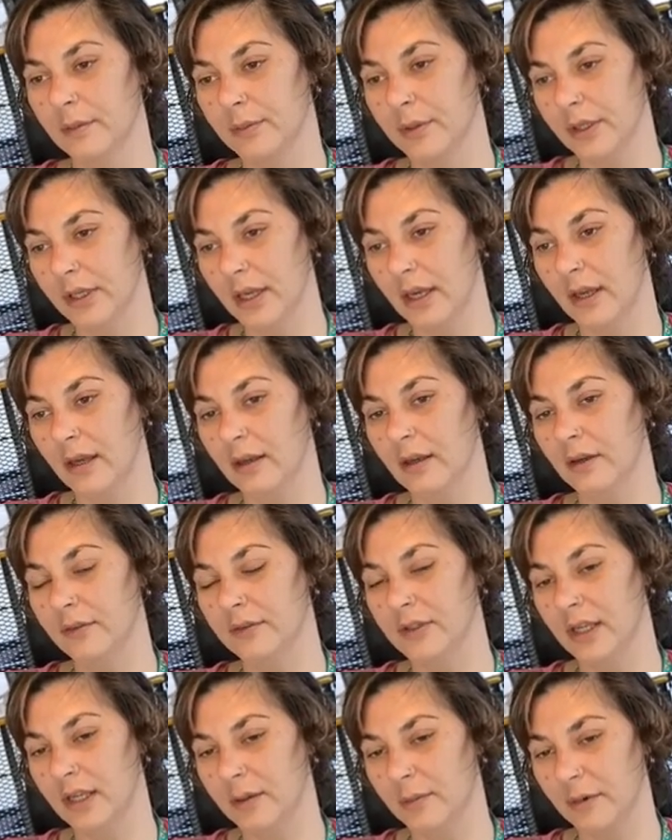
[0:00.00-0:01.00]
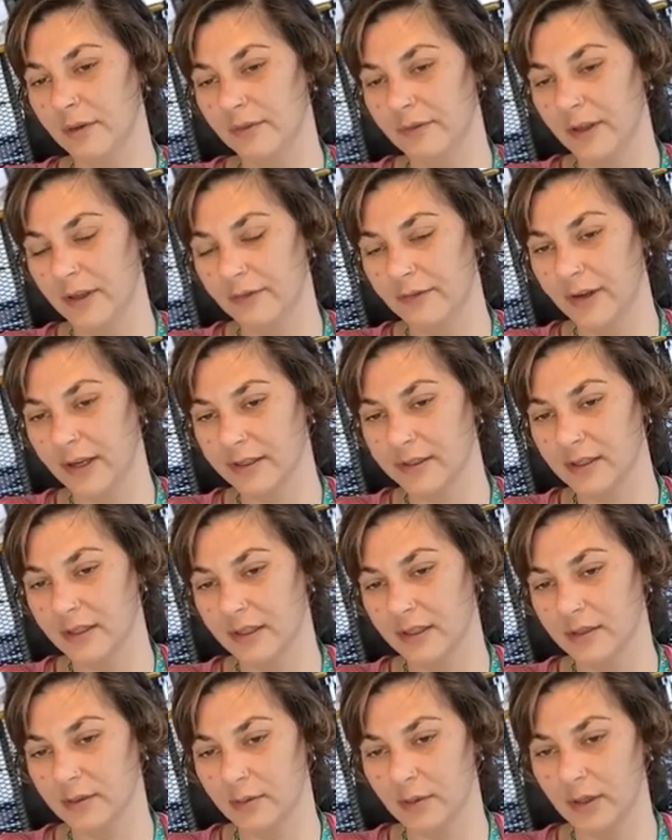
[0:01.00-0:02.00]
But yeah, I've taken my
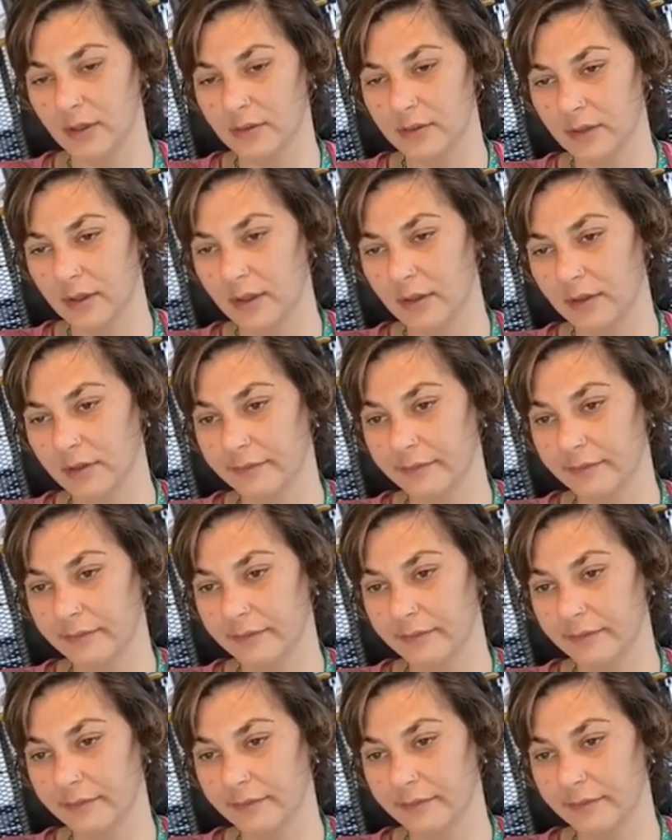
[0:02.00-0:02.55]
Venofaxine as well, so.